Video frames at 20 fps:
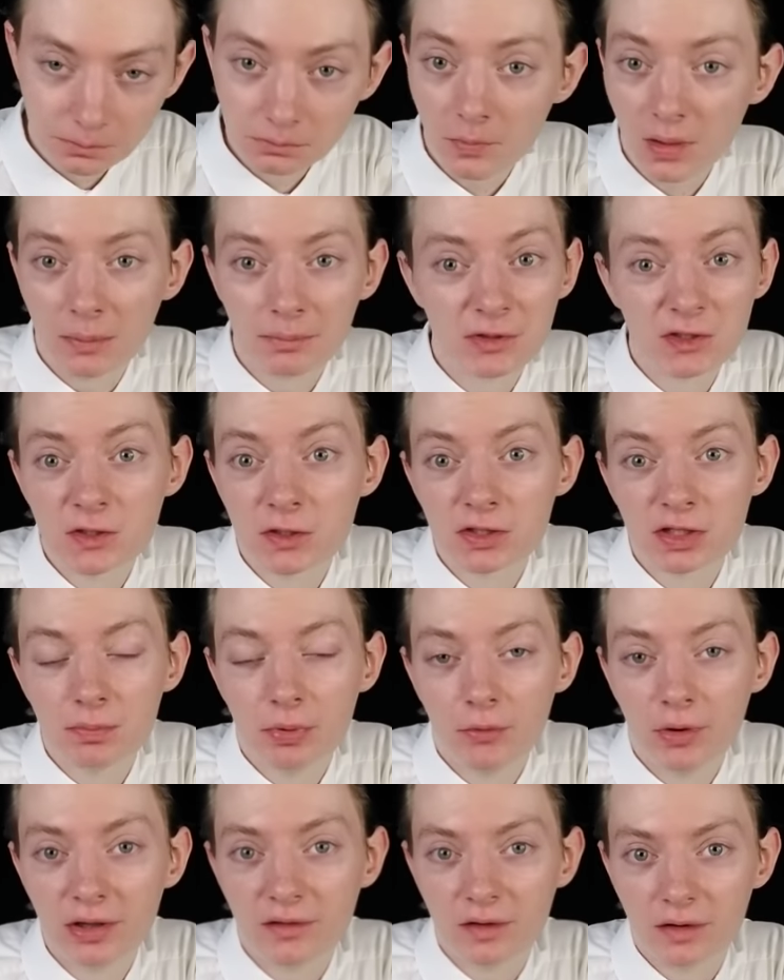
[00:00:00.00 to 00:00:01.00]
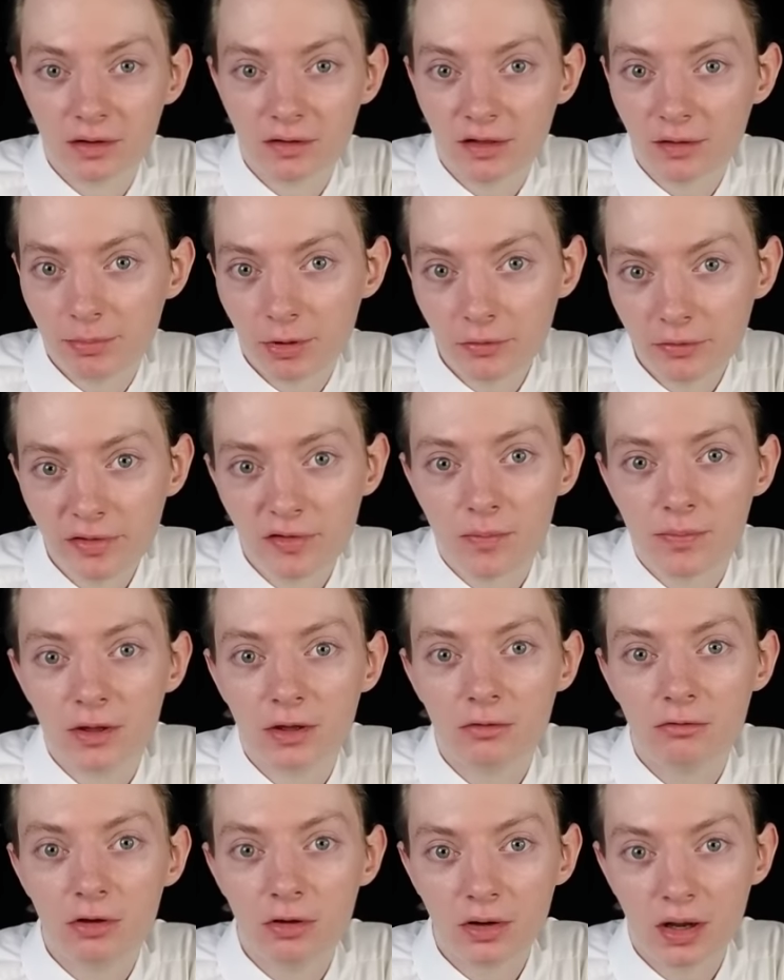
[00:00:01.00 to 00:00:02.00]
I'm just disappointed. It's supposed to be
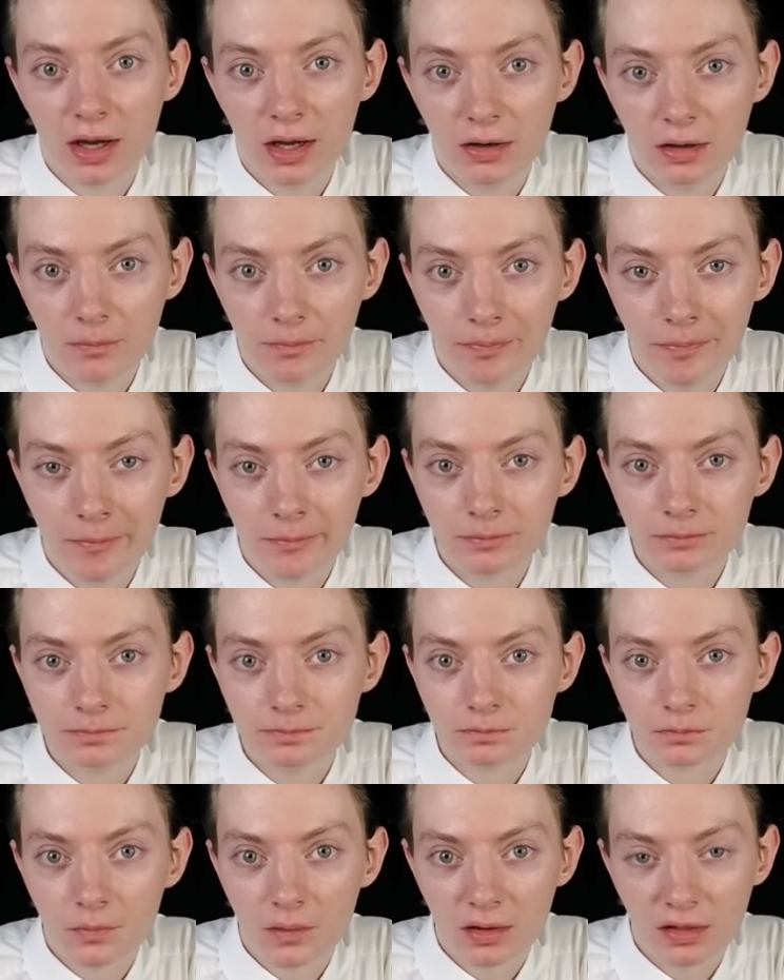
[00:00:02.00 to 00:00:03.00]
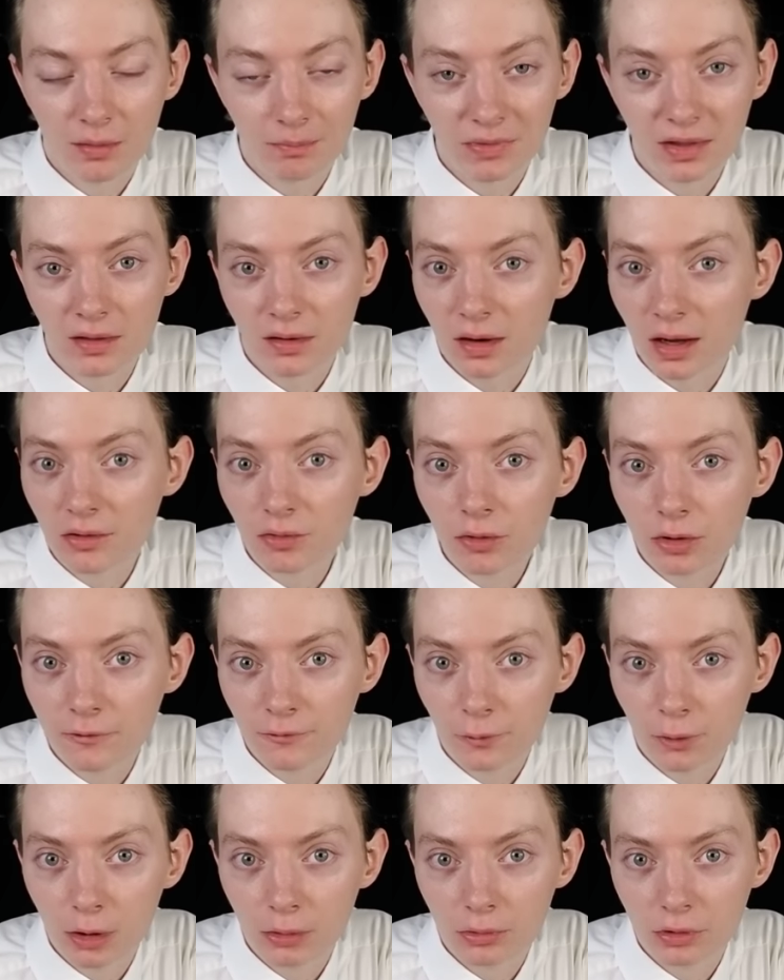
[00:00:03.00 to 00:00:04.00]
a good item, something that I look
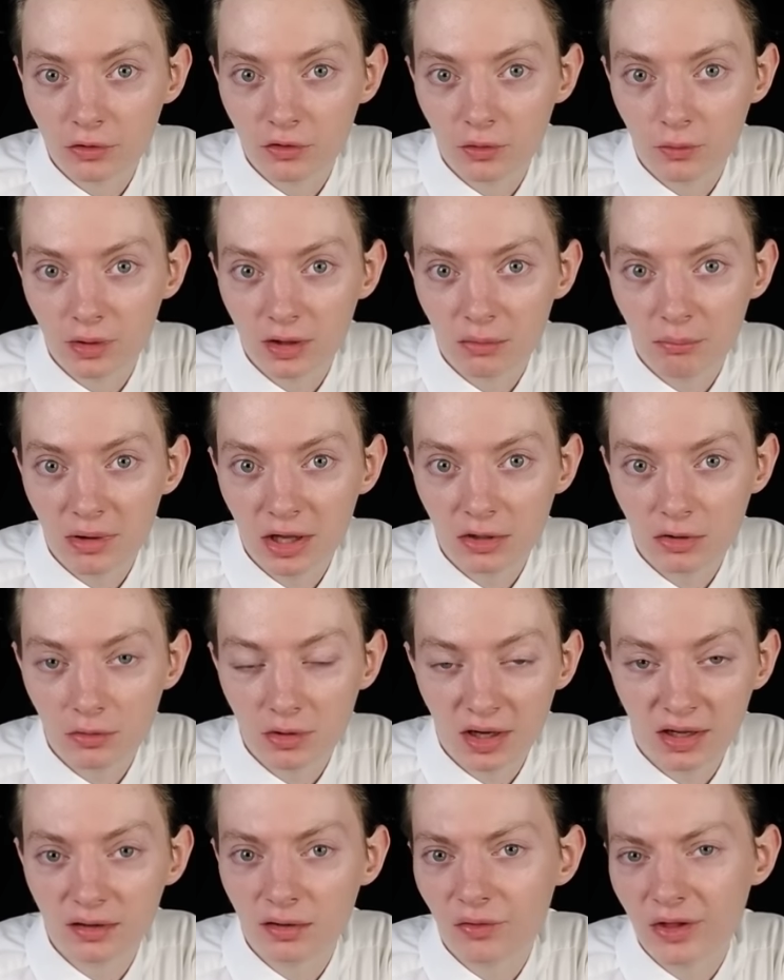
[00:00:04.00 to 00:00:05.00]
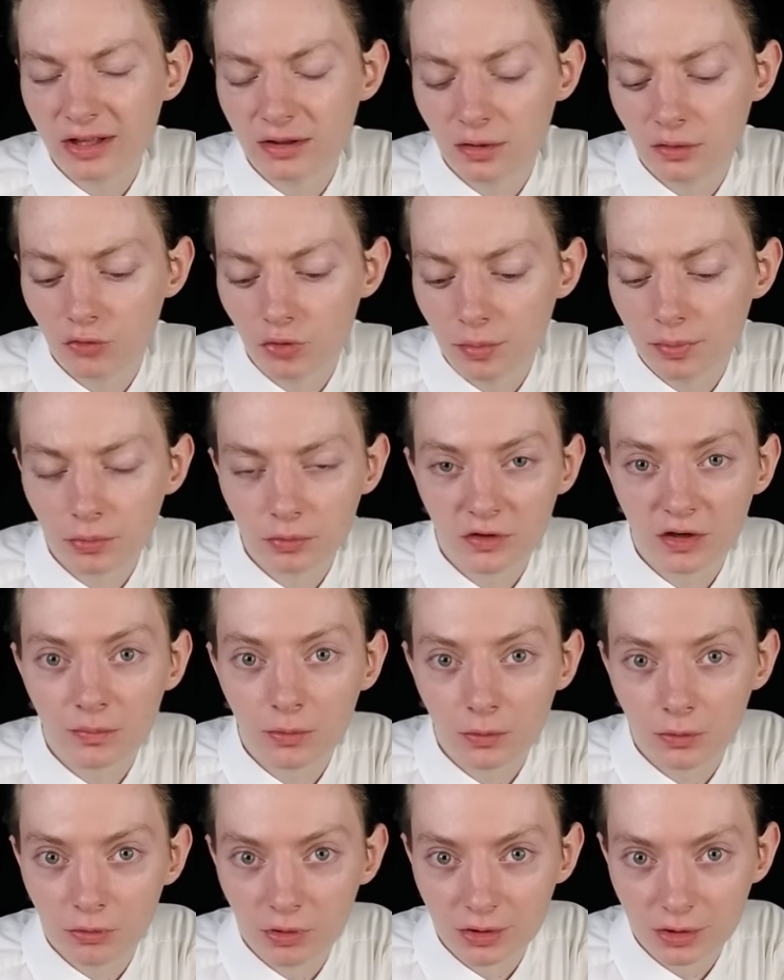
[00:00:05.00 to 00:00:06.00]
forward to on the menu, kind of like the Triple
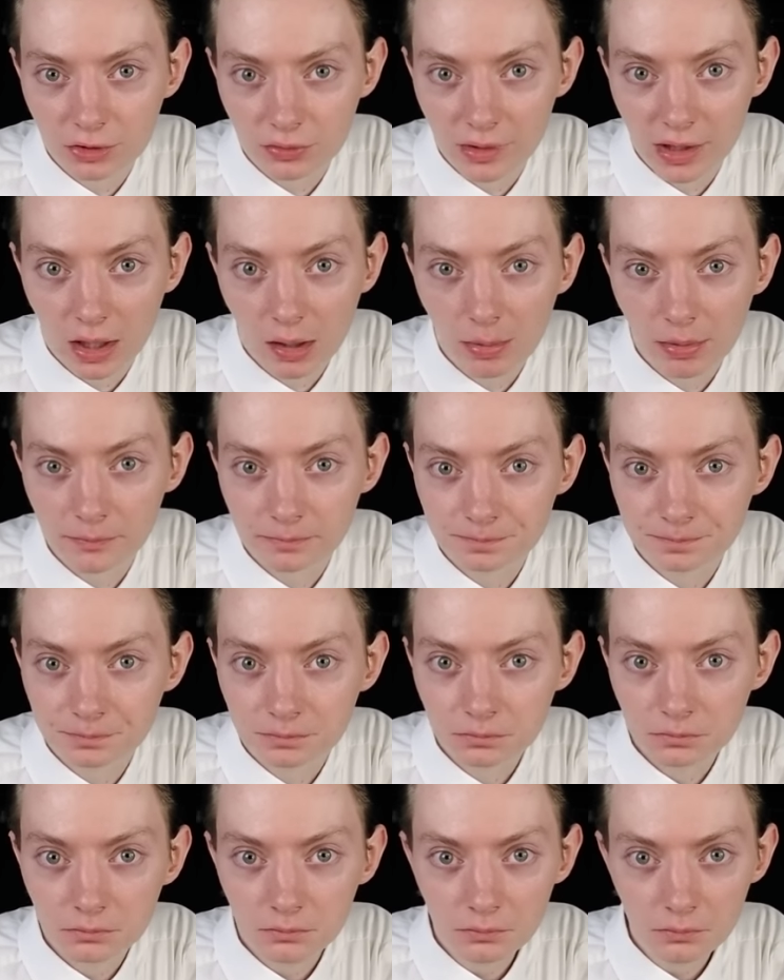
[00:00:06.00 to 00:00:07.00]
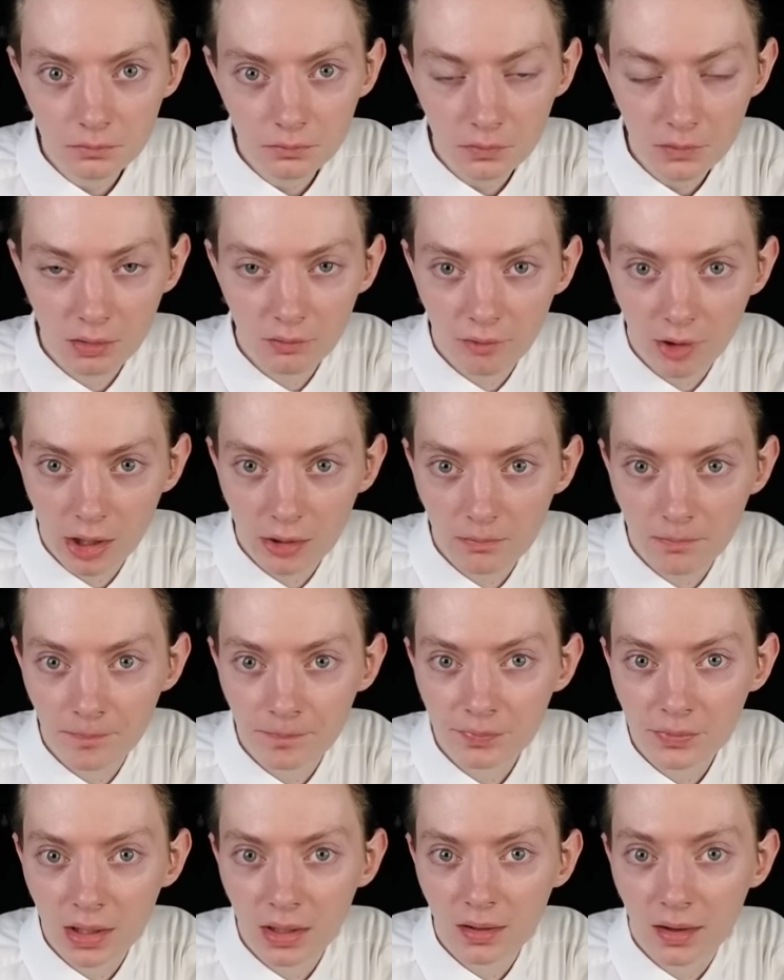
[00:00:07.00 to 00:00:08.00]
Double Crunch Wrap, right?
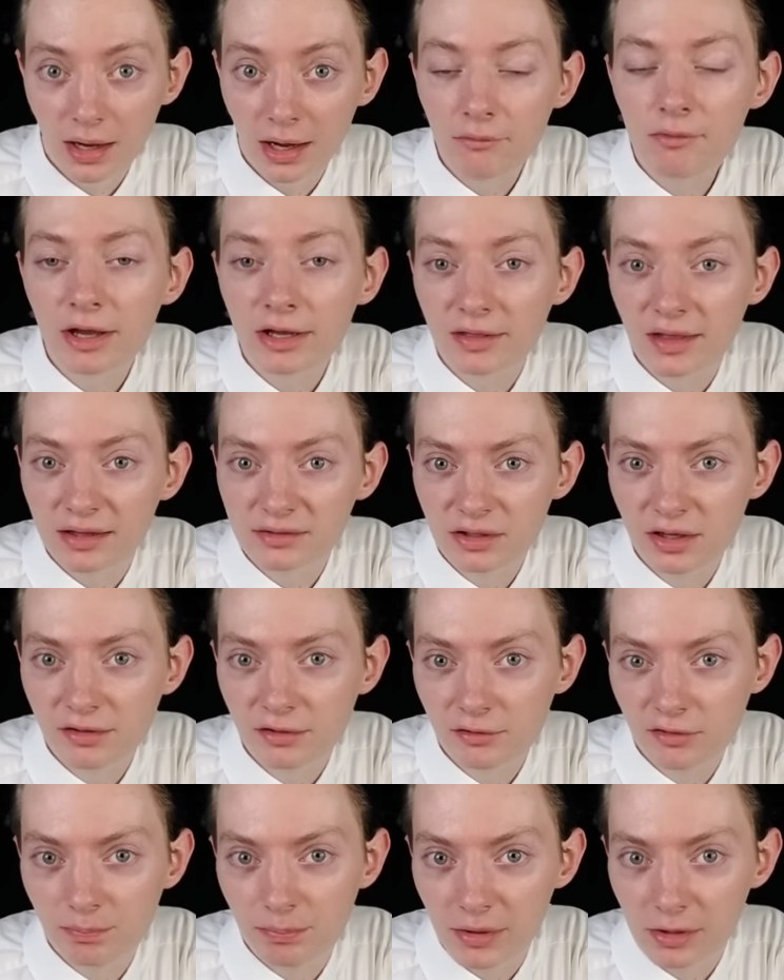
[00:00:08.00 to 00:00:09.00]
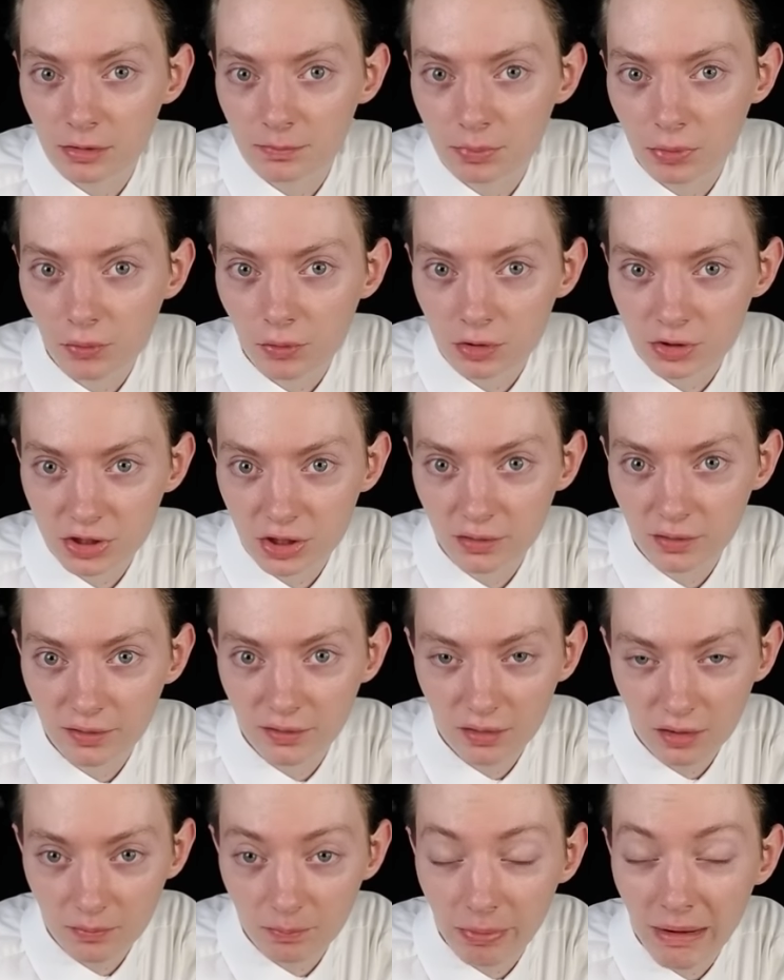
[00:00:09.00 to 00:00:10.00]
I like that because there's better portions
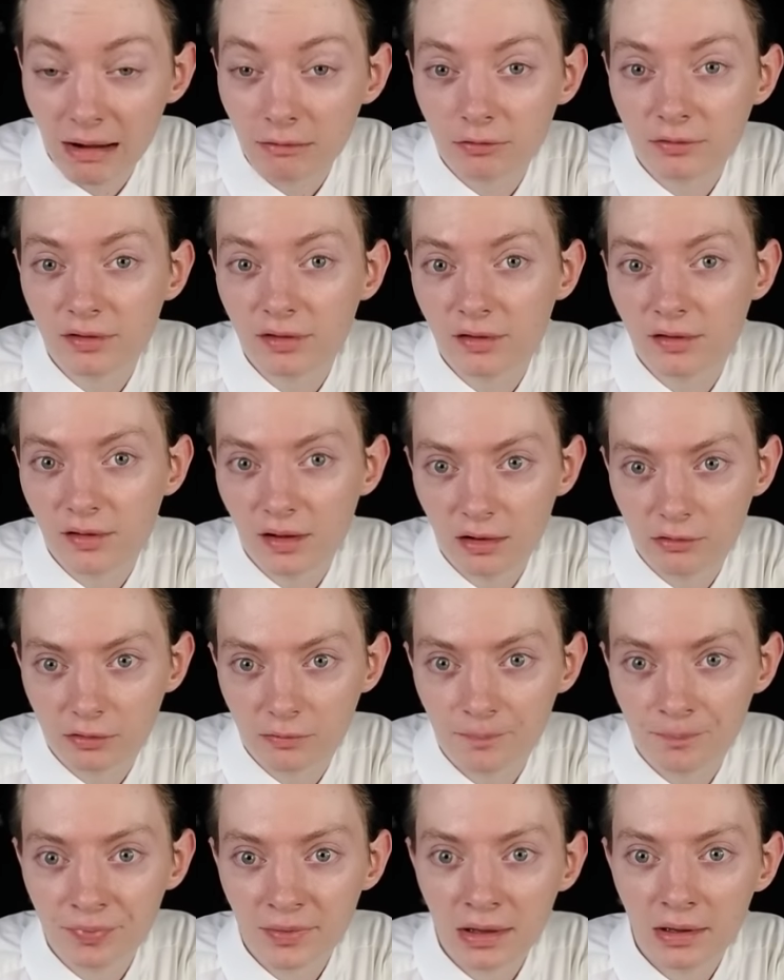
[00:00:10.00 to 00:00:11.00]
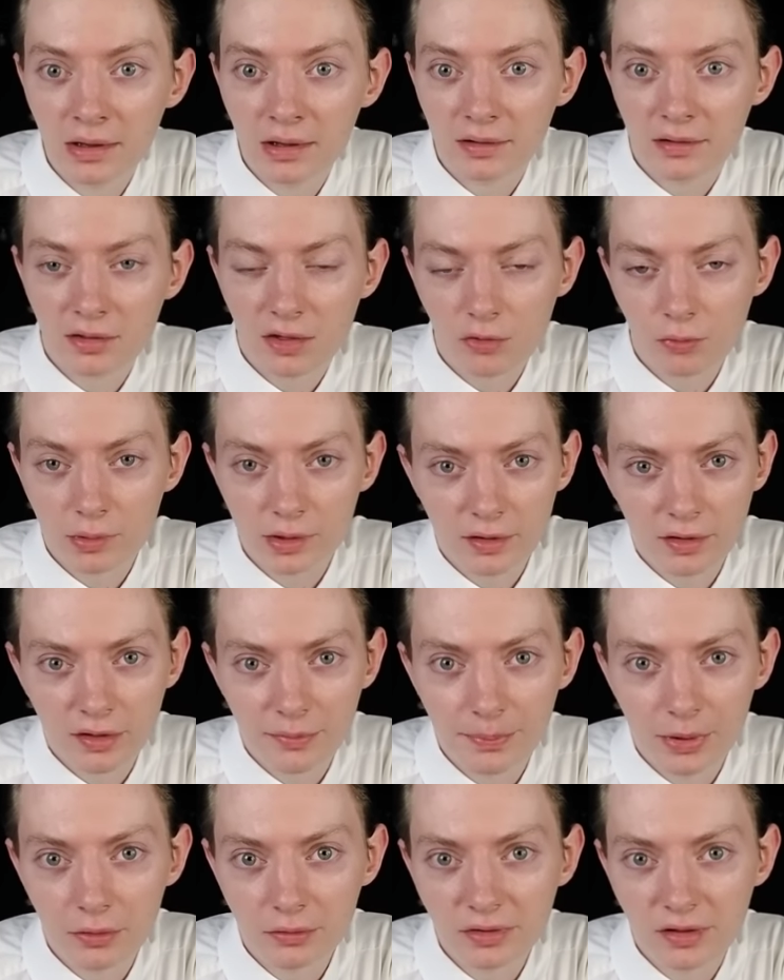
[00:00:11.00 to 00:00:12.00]
and it balances out. This is what it's
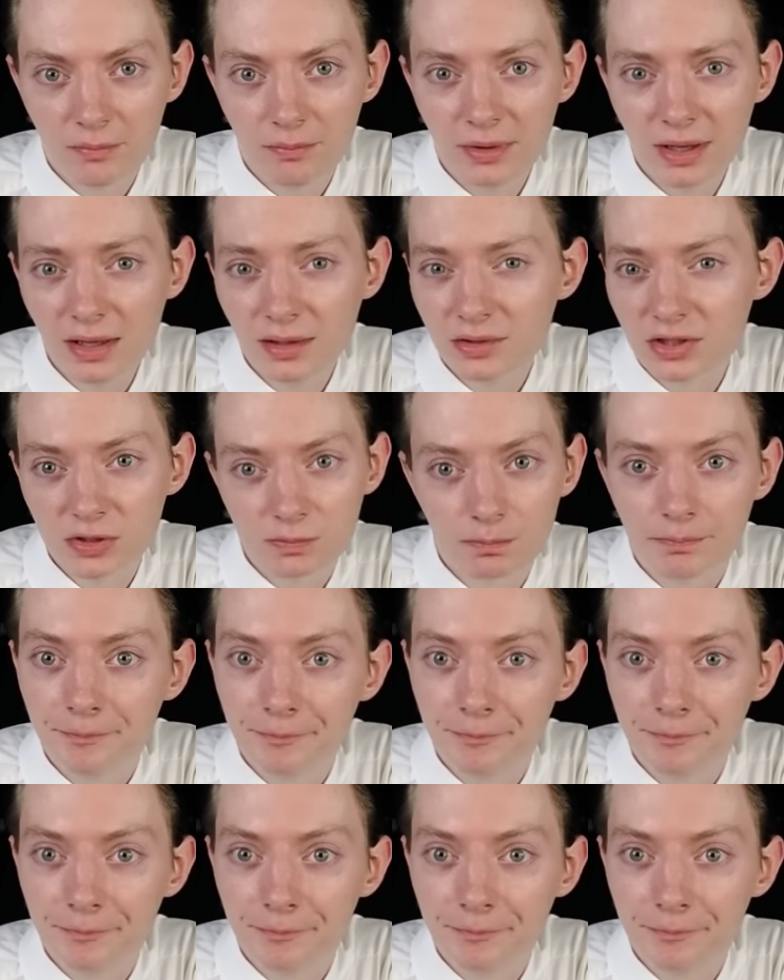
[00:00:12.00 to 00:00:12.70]
supposed to be, and just